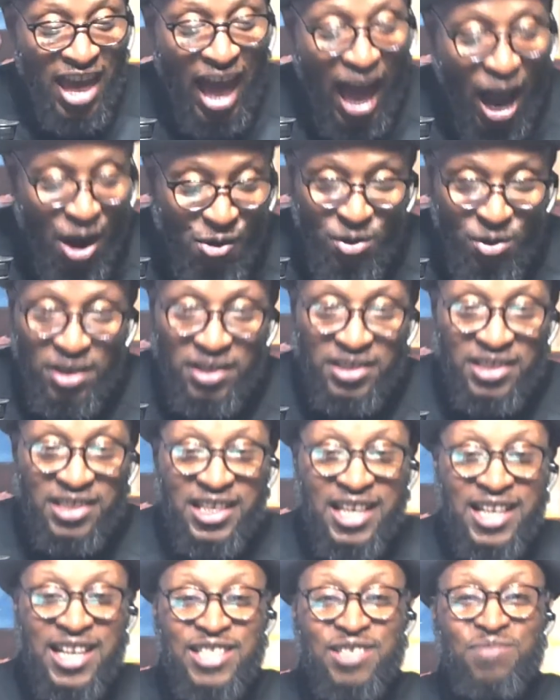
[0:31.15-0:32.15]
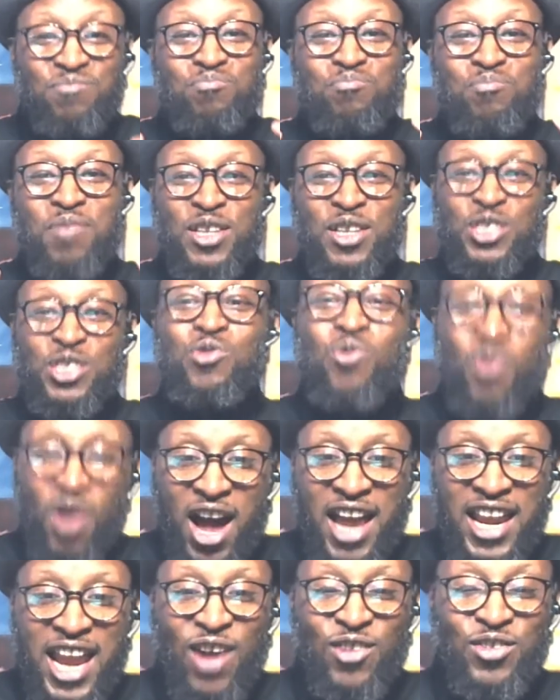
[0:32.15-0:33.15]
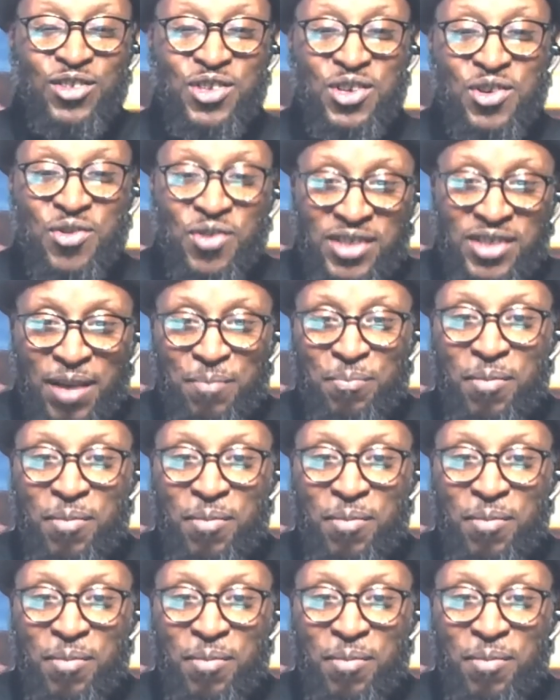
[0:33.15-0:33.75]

I want to send as much wine out to you as I